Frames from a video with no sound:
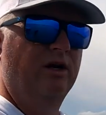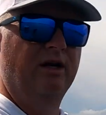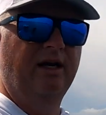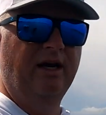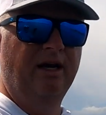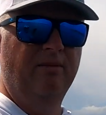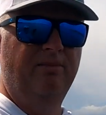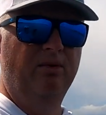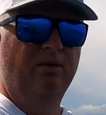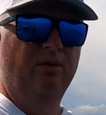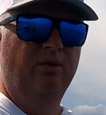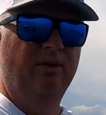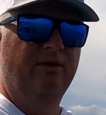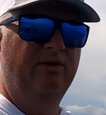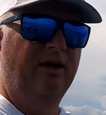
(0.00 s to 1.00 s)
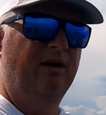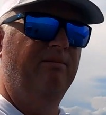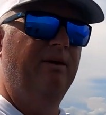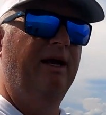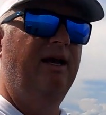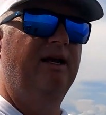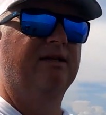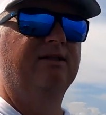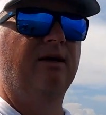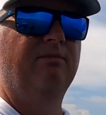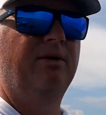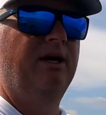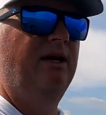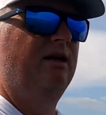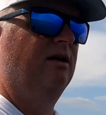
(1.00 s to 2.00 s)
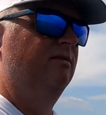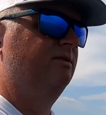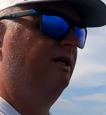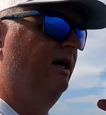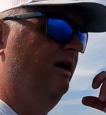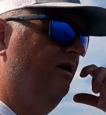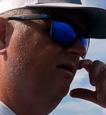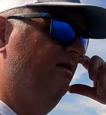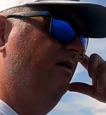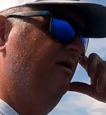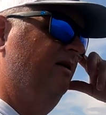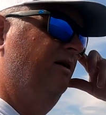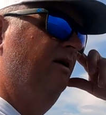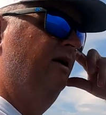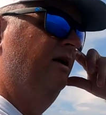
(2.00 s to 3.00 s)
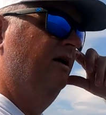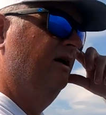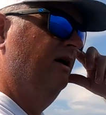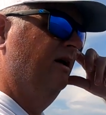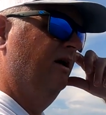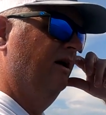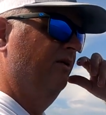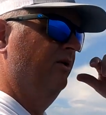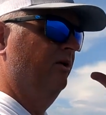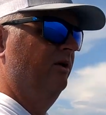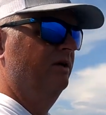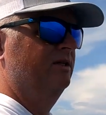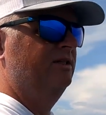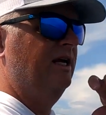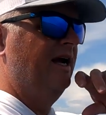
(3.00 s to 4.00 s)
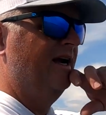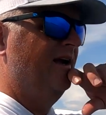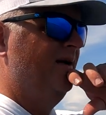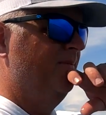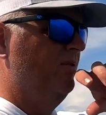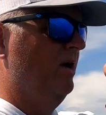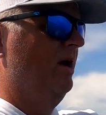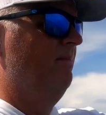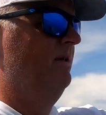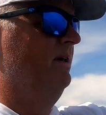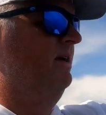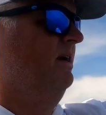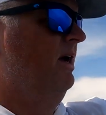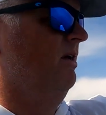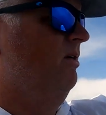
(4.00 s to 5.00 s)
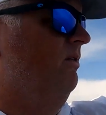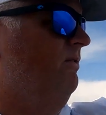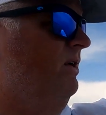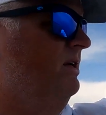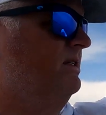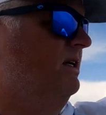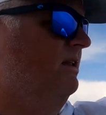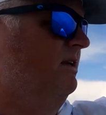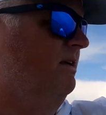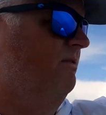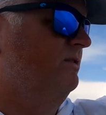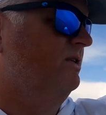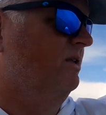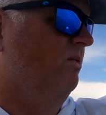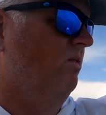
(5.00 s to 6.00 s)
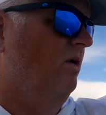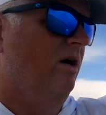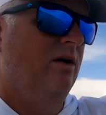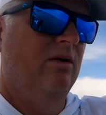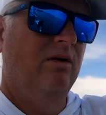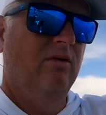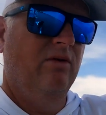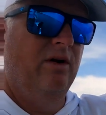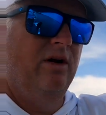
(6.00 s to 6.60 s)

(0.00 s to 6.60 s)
are going to kind of pull with that bait. As that bait comes out, uh, they're going to stack up probably, I don't know if you can tell the difference in the water